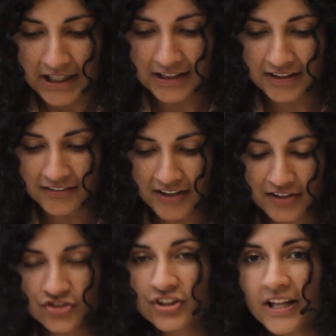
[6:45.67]
In
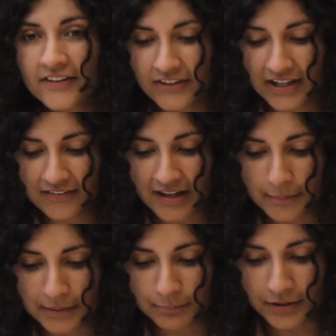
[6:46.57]
contextualising
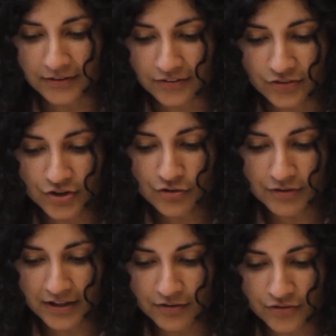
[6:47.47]
Islam in Britain, two
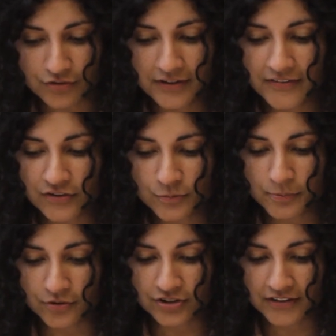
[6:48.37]
rigorous research
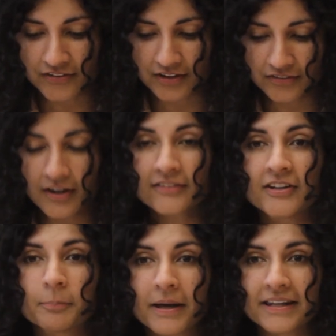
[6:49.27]
projects
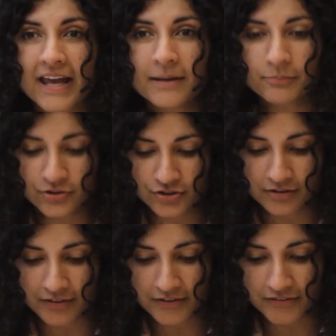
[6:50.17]
conducted by Cambridge
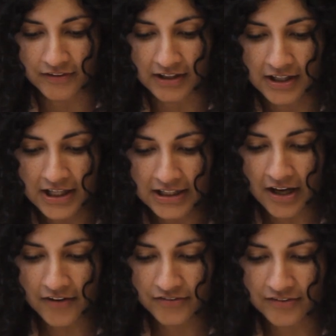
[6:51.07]
University
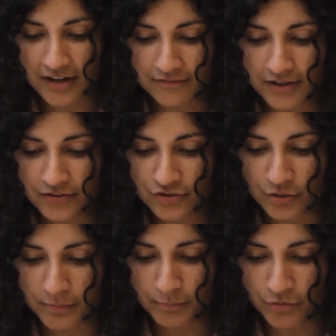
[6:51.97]
that asked a diverse
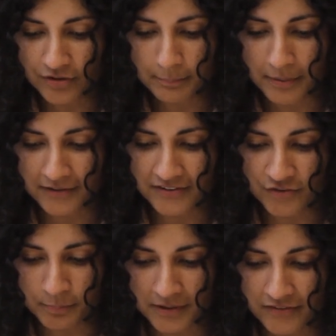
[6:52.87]
group of Muslim
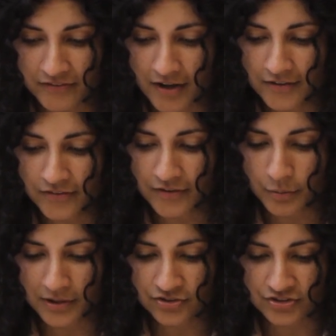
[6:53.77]
participants to answer
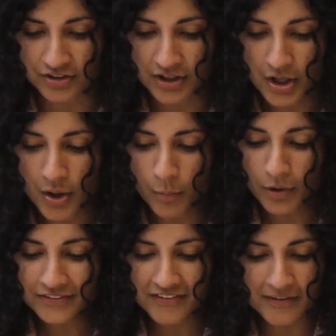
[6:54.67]
the question,
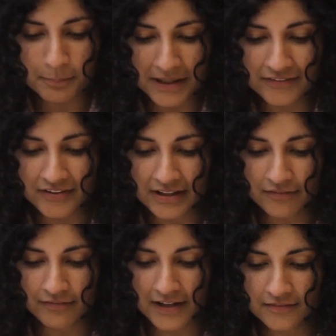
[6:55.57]
what does it mean to
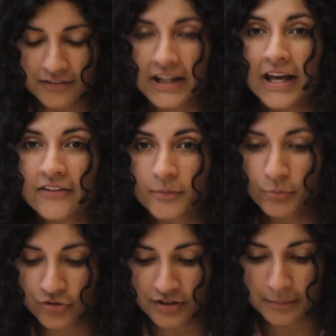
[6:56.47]
live faithfully as a
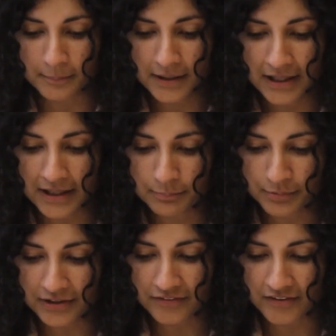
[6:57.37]
Muslim in
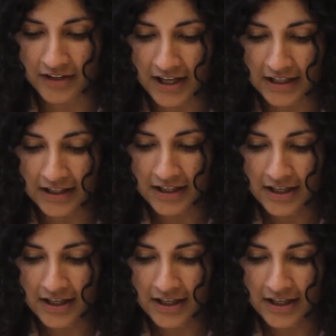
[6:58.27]
Britain today?